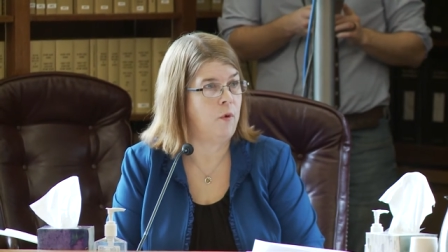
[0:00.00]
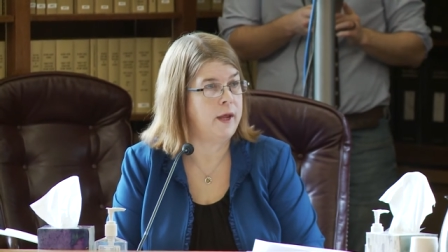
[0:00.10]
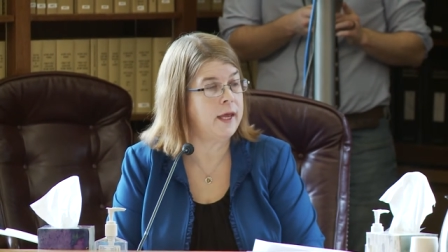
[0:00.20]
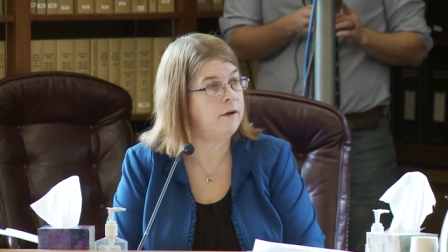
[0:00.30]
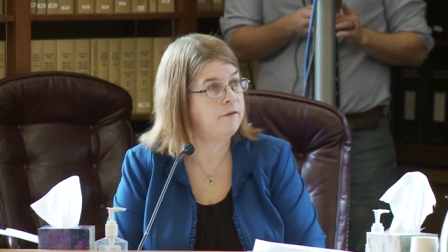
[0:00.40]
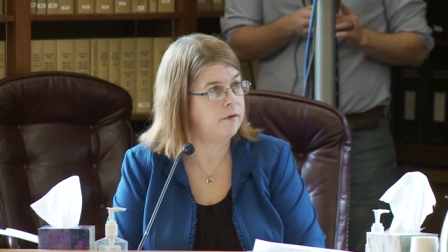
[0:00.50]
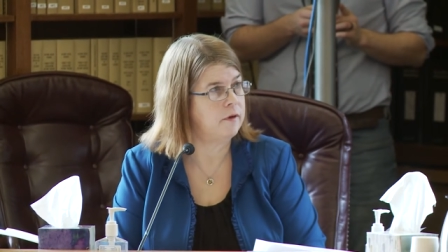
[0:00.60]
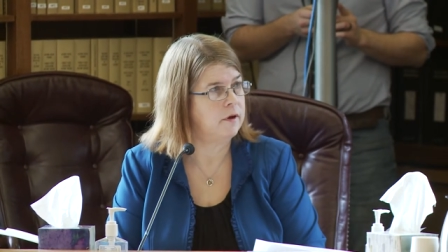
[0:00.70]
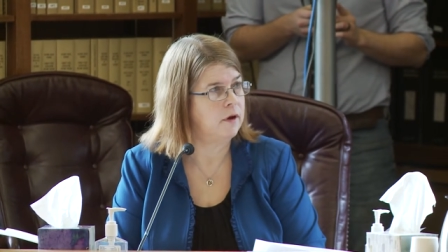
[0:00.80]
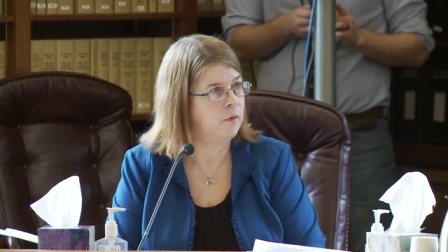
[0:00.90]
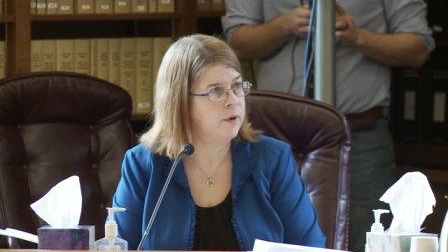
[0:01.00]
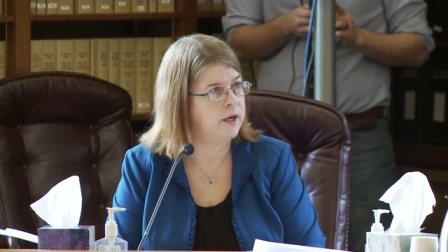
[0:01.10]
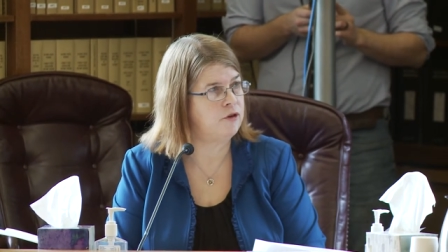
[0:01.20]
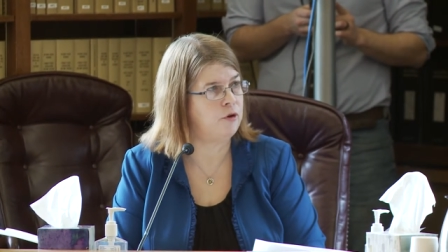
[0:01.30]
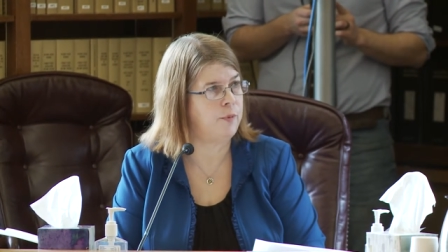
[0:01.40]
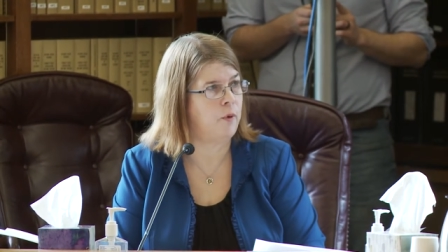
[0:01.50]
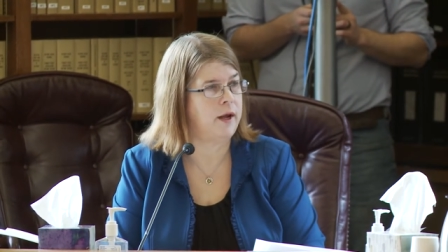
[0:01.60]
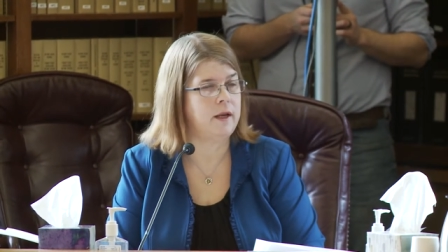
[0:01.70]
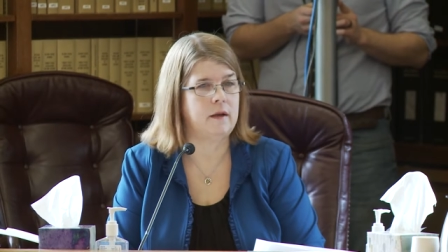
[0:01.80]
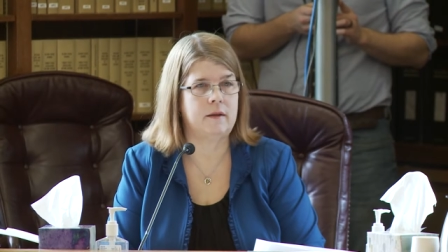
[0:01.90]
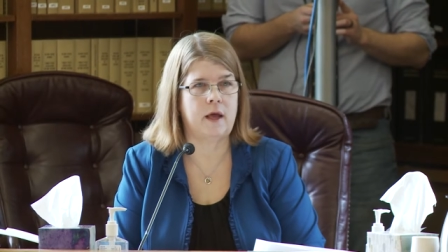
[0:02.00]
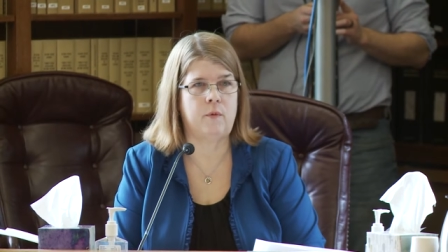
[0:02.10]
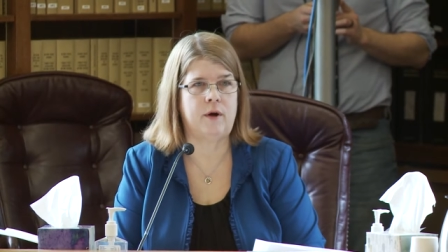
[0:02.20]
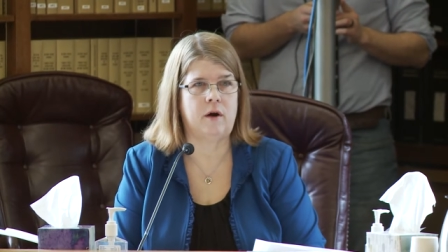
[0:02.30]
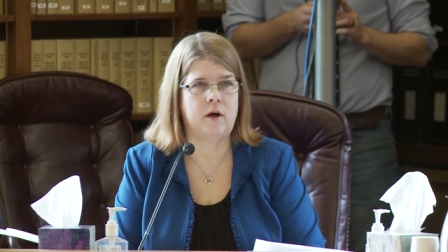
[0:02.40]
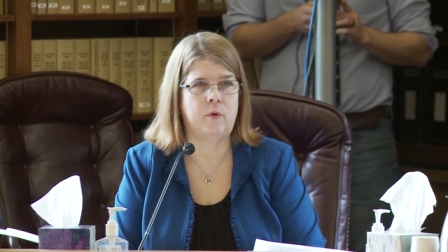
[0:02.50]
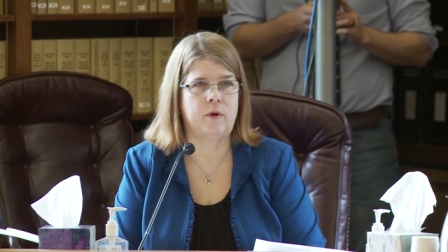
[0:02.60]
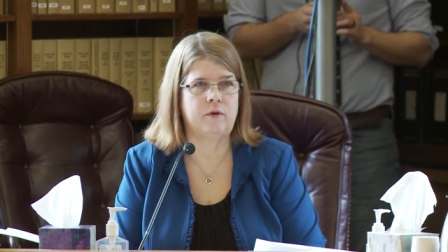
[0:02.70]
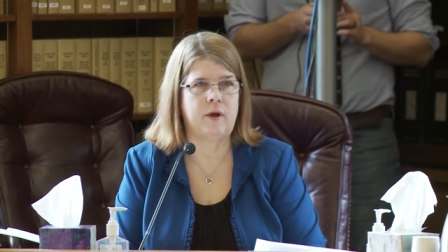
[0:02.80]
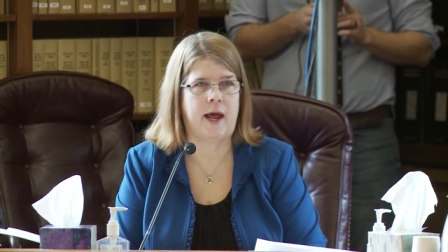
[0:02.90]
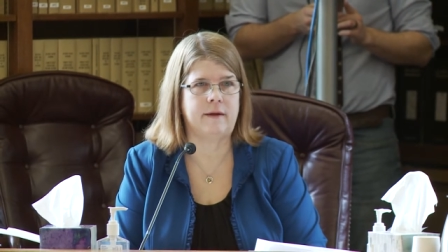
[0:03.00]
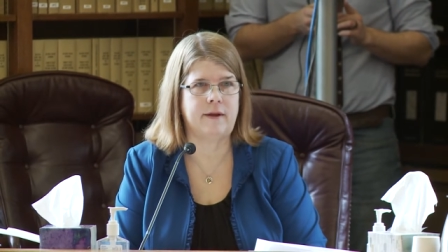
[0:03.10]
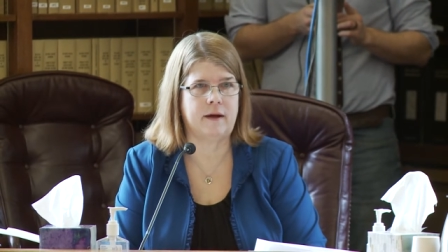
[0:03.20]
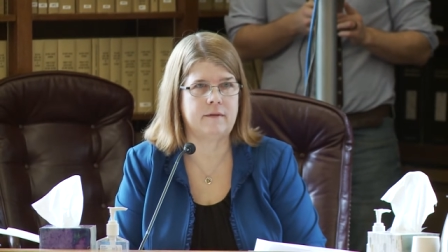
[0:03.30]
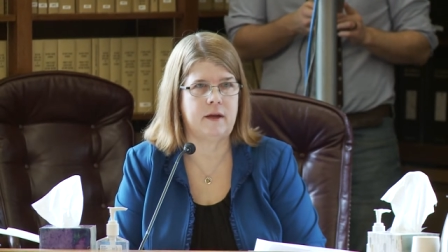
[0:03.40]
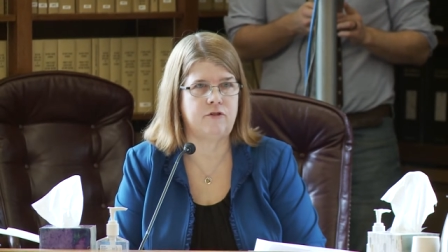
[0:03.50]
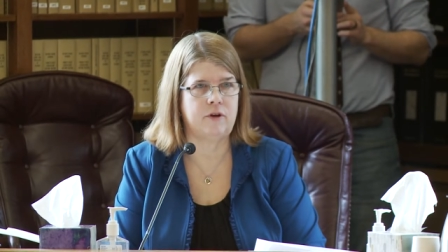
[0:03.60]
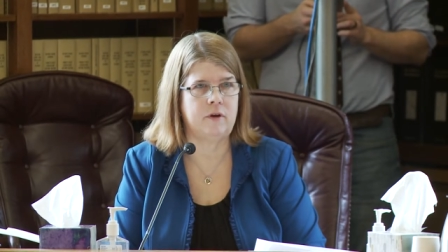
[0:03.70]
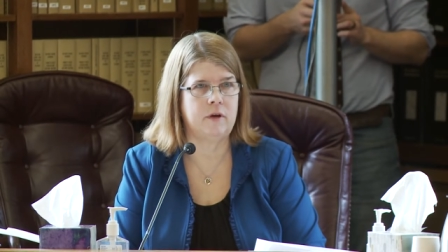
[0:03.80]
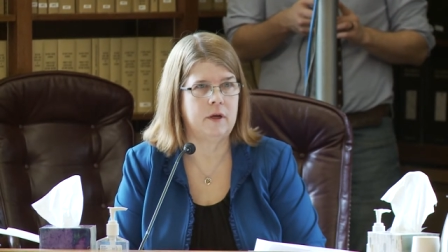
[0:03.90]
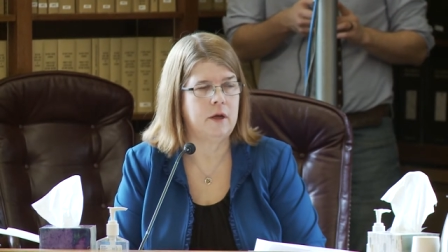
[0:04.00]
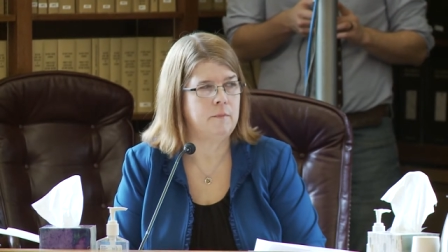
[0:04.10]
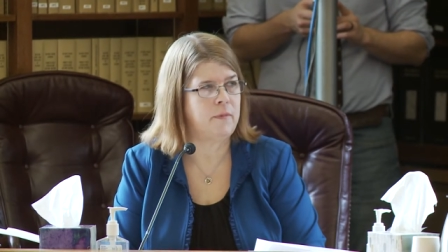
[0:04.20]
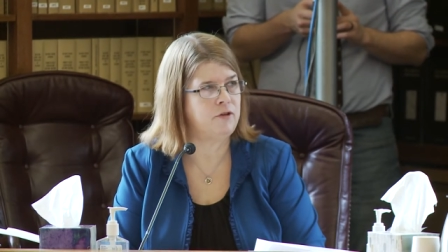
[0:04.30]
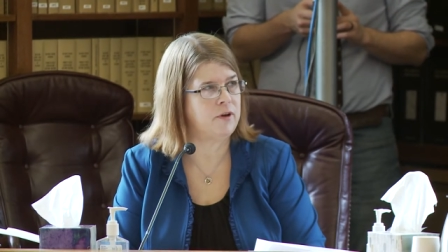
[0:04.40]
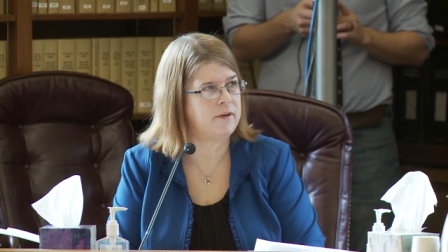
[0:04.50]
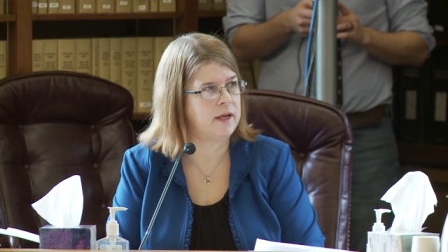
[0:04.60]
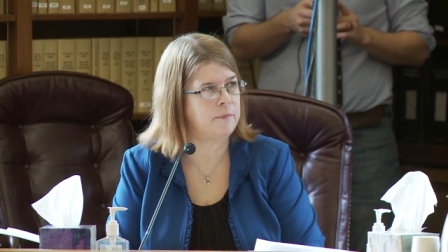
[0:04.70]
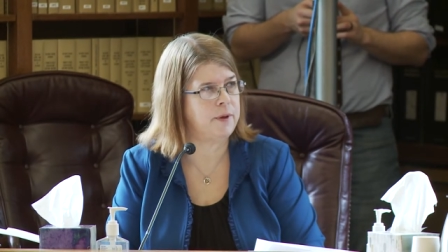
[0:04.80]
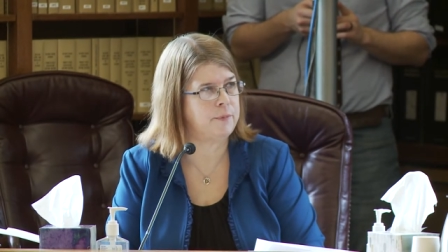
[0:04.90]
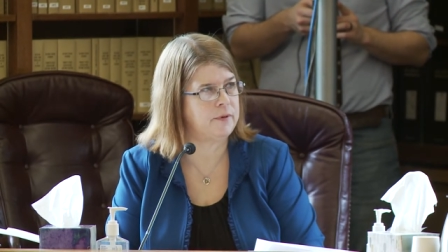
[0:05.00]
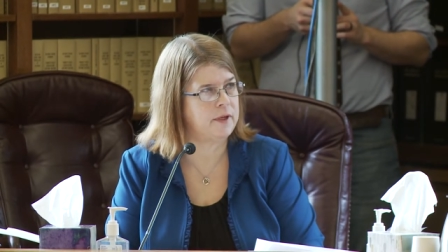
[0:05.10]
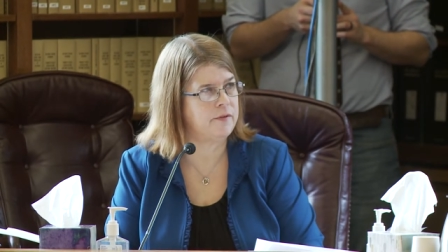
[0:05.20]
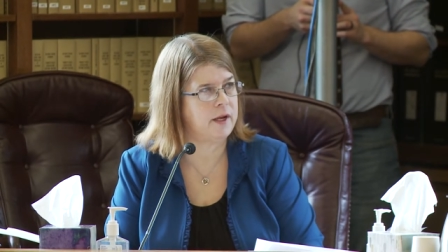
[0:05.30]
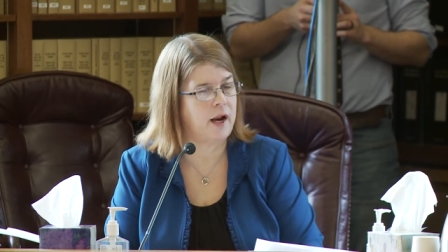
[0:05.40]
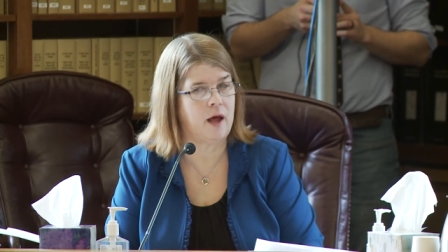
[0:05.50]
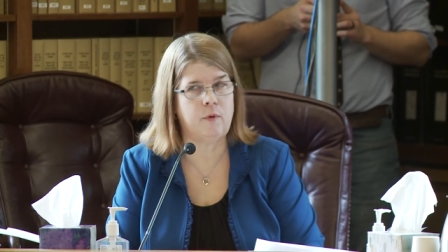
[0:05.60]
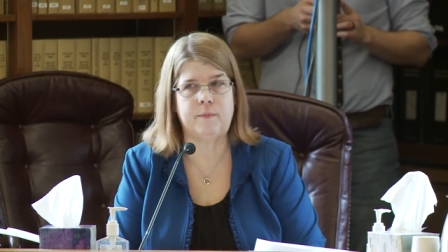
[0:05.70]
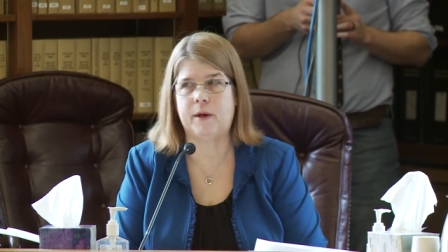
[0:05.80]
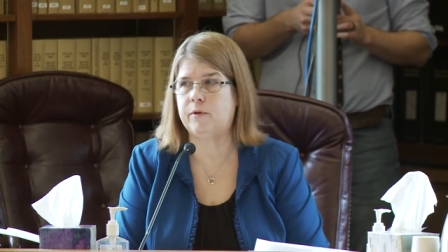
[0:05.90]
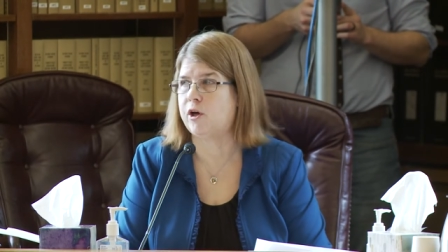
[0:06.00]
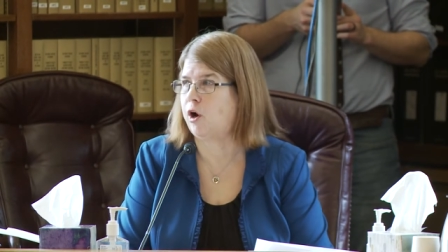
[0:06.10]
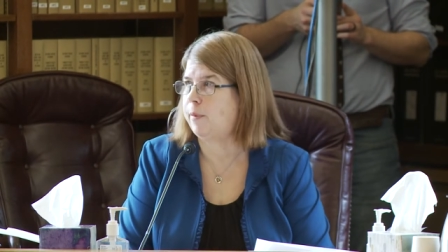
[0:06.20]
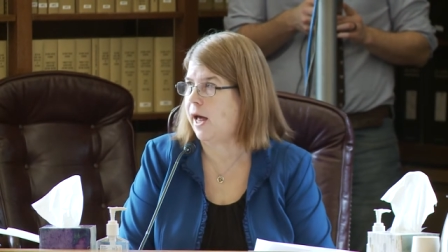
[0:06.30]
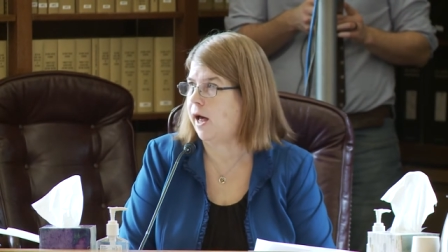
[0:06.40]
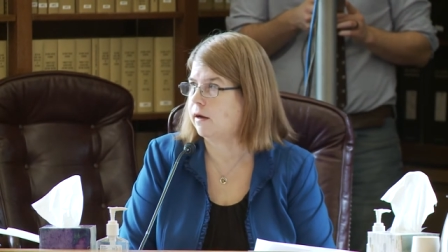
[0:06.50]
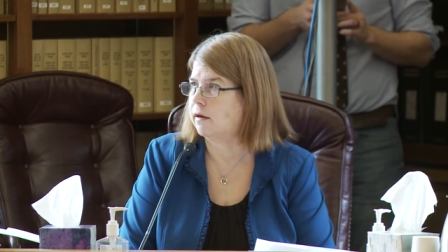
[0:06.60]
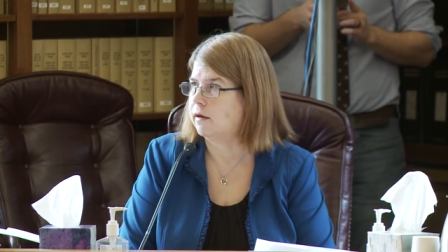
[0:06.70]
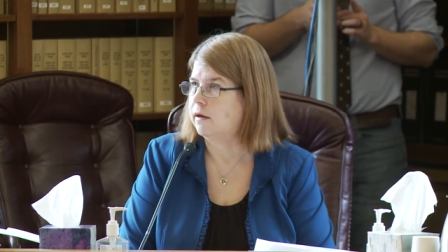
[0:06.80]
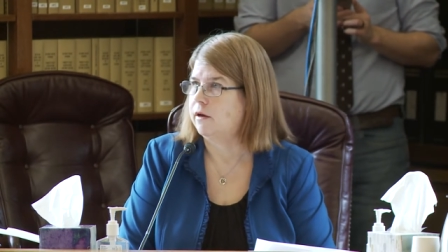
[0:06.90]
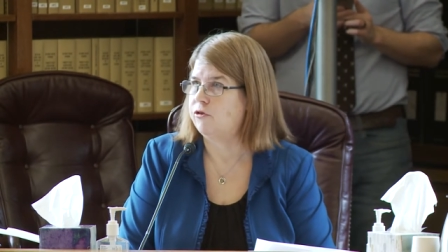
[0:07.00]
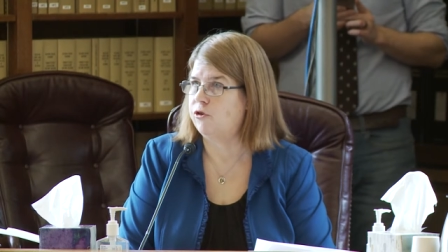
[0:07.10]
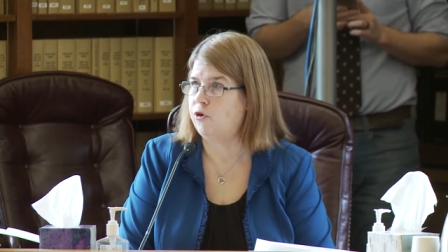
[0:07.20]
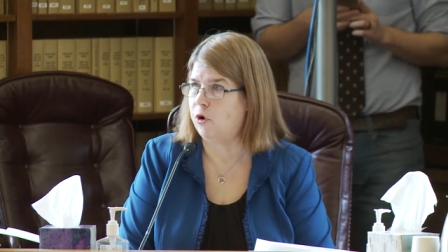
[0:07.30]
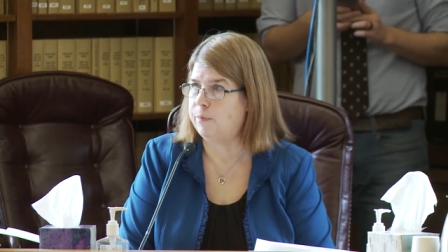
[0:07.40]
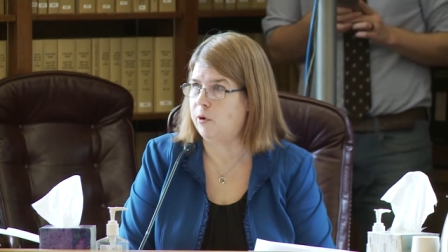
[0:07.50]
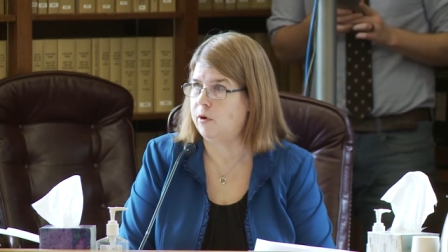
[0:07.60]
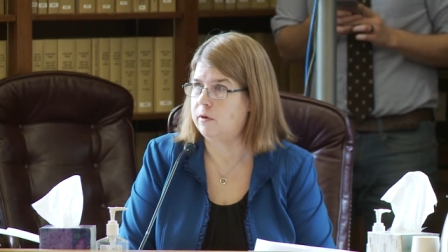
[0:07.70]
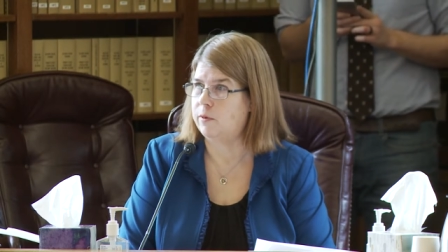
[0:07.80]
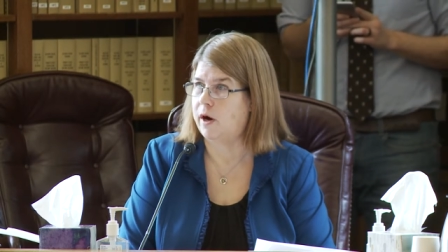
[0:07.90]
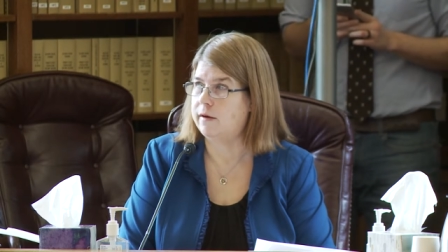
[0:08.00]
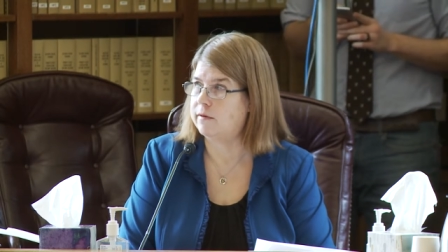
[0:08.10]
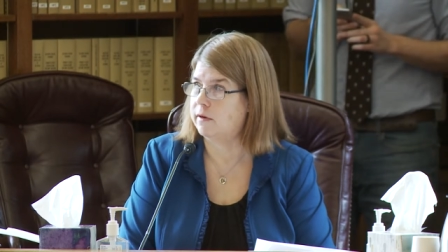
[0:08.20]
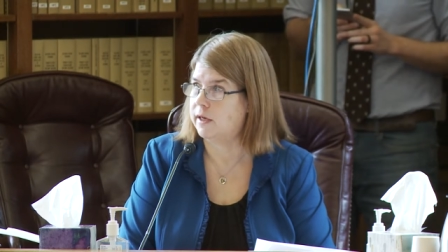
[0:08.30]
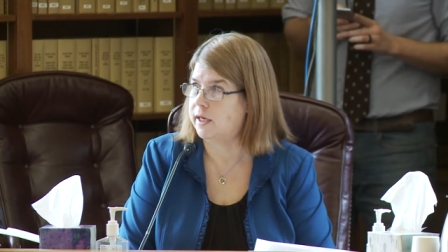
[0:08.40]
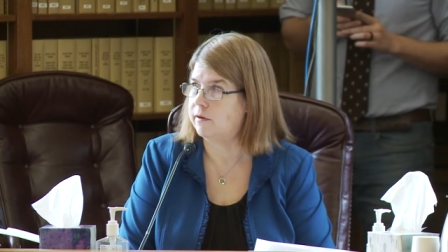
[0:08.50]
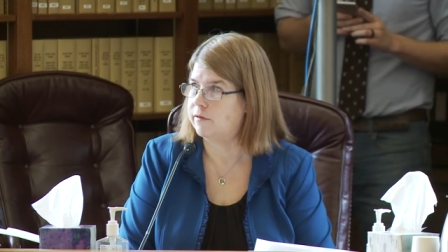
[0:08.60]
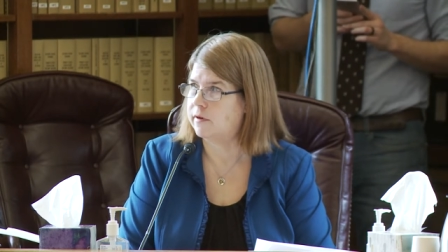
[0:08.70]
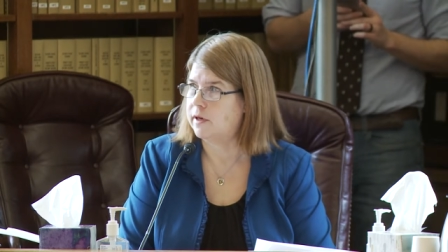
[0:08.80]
if we get to a point that we are going to add taxation, much less taking people's dividend, I want to be able to go back to North Pole, where I still live,